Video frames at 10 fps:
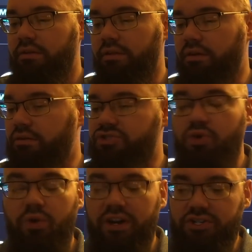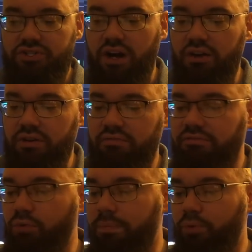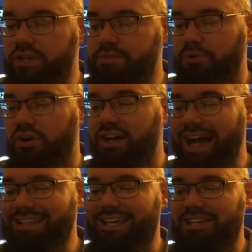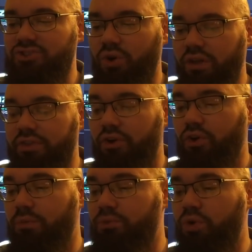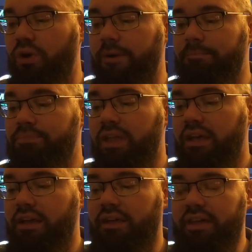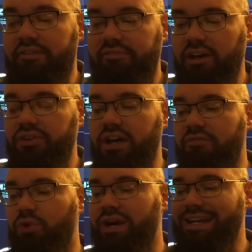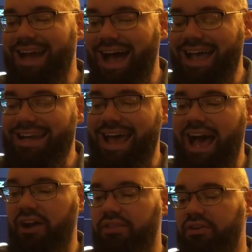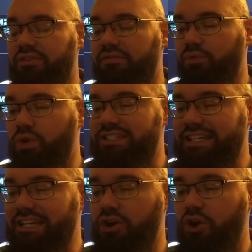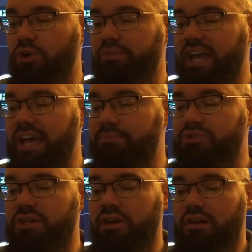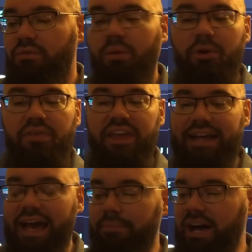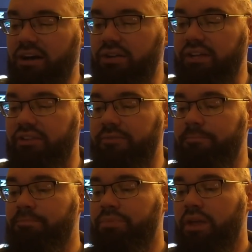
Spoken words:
They're scoring just 104 points per contest on their home court. And they failed to cover in 9 out of their 14 home games. One more thing to add about Cleveland.